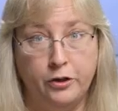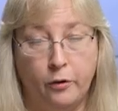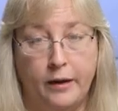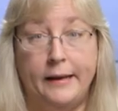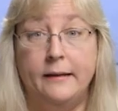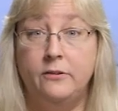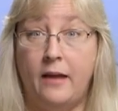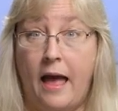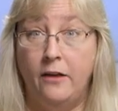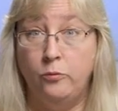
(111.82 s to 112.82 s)
ingredients
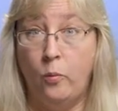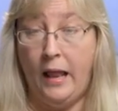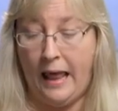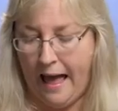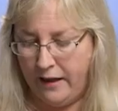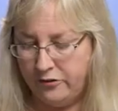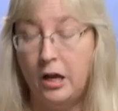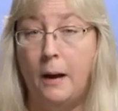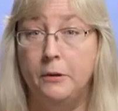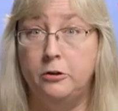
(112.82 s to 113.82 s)
as well as a
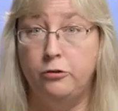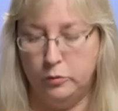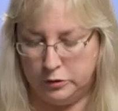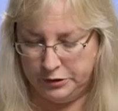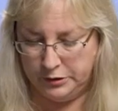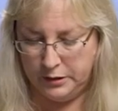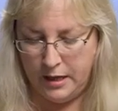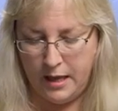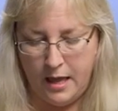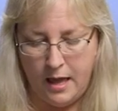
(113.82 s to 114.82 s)
couple of tools.
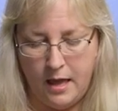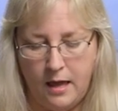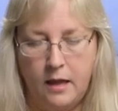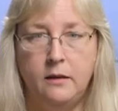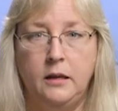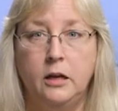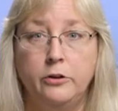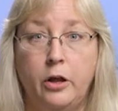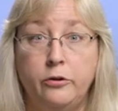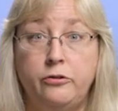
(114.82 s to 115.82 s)
Needle
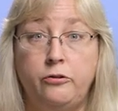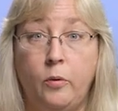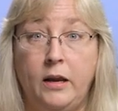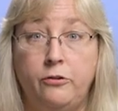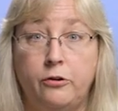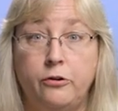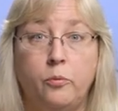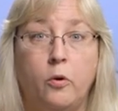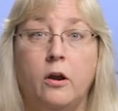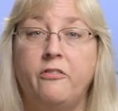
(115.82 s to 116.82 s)
nose tweezers
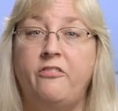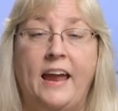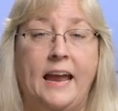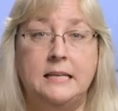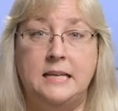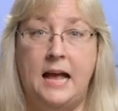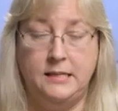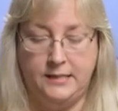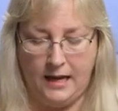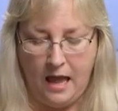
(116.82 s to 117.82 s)
work
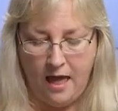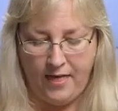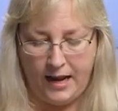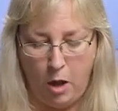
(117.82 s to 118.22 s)
fantastic. That